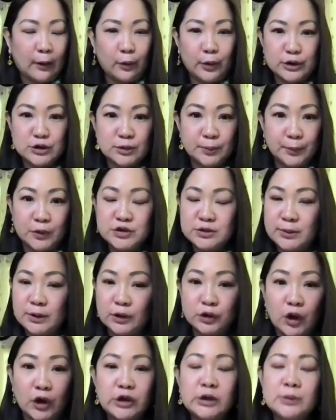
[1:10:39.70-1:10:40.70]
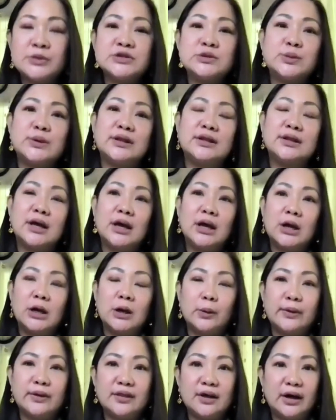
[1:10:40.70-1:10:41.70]
supposed to be autonomous with
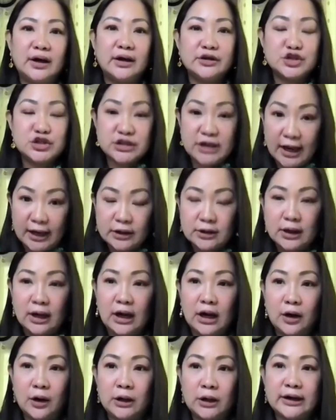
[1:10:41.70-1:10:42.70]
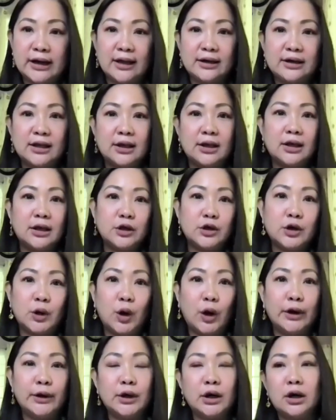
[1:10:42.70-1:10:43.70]
the CHED already, Your
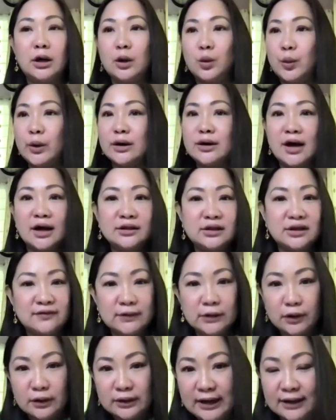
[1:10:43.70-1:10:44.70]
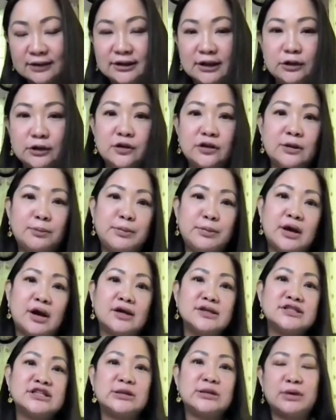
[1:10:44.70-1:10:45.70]
Honor. We're not even connected to the
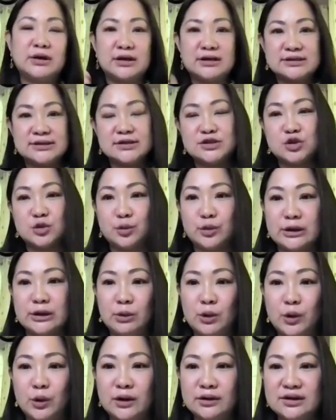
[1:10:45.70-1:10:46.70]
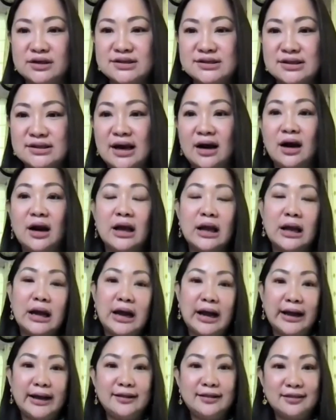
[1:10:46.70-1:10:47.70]
PRC because the Supreme Court is there.
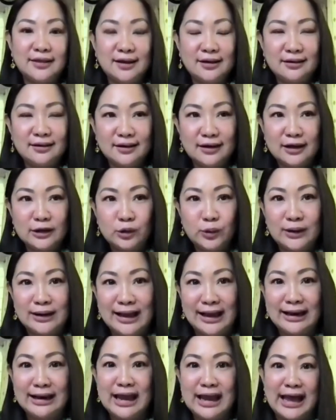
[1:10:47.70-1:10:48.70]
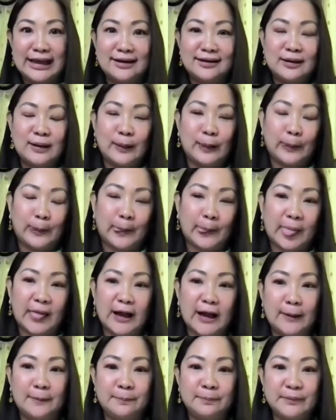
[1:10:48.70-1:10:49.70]
I think it will align
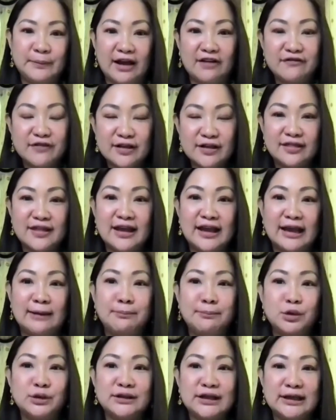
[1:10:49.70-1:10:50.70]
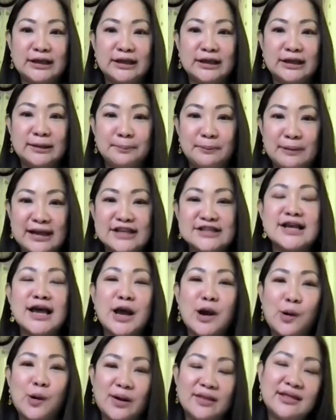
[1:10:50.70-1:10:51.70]
everything and put in place
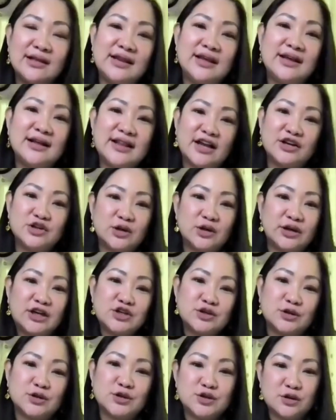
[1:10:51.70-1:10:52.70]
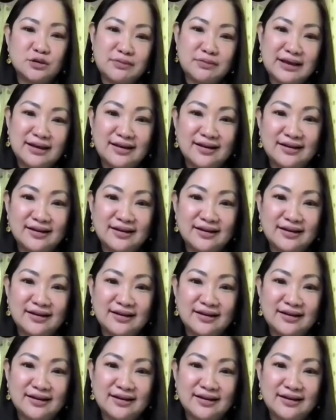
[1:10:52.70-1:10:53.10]
where the legal education should be.